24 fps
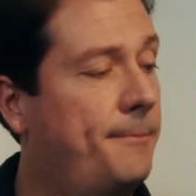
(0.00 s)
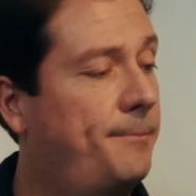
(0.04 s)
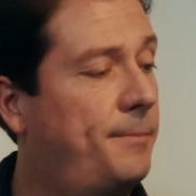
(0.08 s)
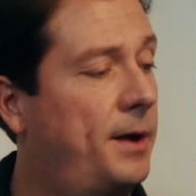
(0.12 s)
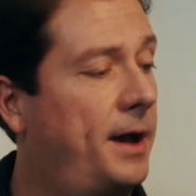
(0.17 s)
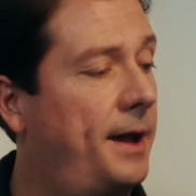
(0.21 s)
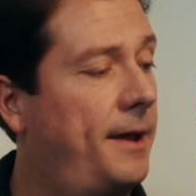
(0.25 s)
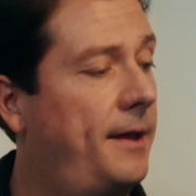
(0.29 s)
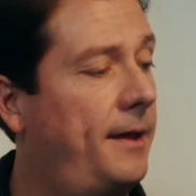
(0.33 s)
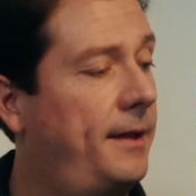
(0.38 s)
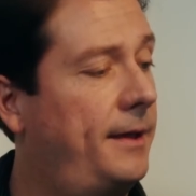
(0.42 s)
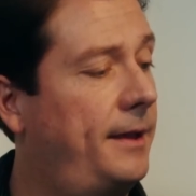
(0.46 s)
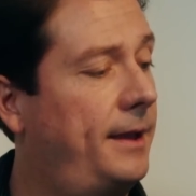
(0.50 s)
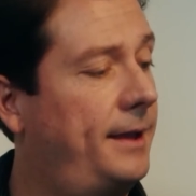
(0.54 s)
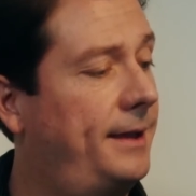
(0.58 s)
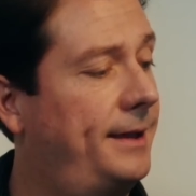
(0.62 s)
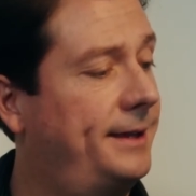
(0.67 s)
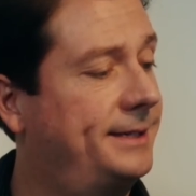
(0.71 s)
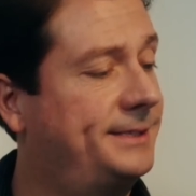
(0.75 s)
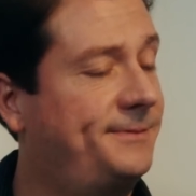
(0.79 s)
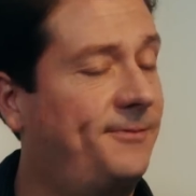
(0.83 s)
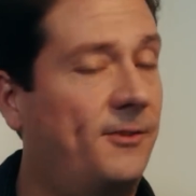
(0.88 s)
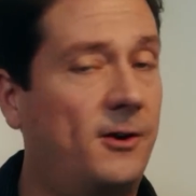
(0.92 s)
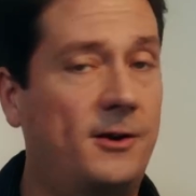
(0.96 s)
But
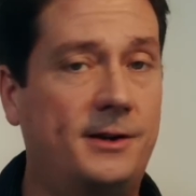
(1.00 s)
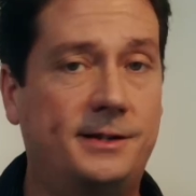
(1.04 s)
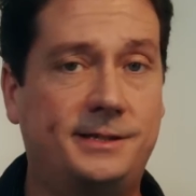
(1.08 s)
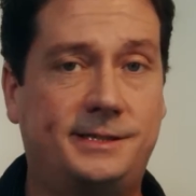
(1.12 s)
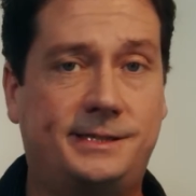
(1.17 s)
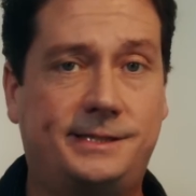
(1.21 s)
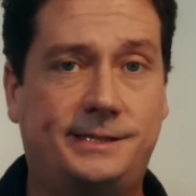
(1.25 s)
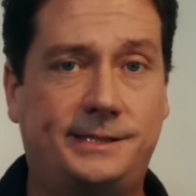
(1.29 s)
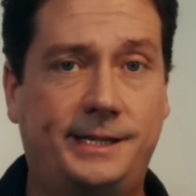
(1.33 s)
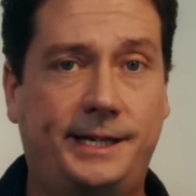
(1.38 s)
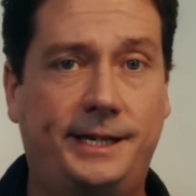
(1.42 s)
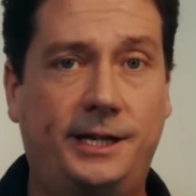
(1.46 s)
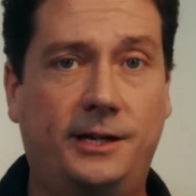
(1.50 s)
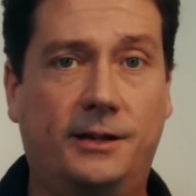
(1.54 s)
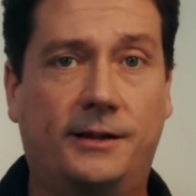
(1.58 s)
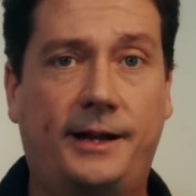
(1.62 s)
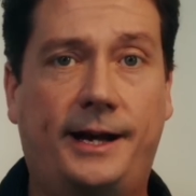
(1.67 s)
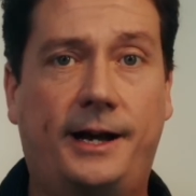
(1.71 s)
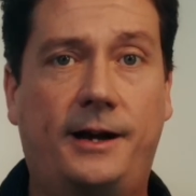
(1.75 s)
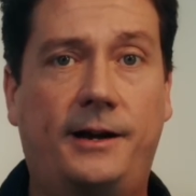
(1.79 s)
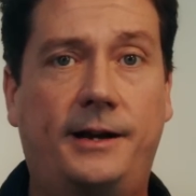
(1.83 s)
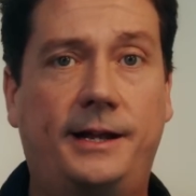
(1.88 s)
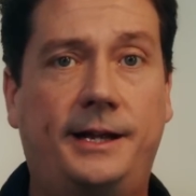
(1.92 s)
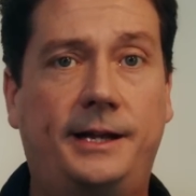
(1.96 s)
as far as
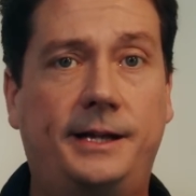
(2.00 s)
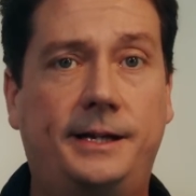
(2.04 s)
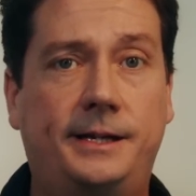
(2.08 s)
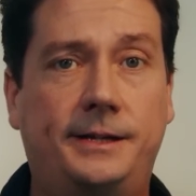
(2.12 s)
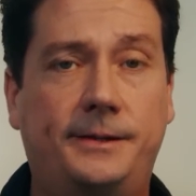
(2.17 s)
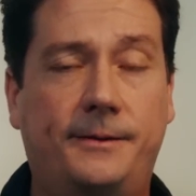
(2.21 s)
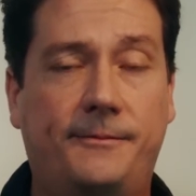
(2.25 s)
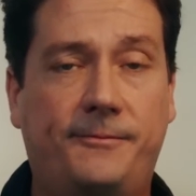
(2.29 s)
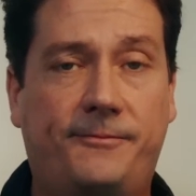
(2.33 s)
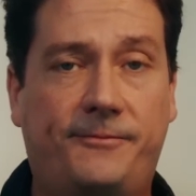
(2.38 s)
singularity,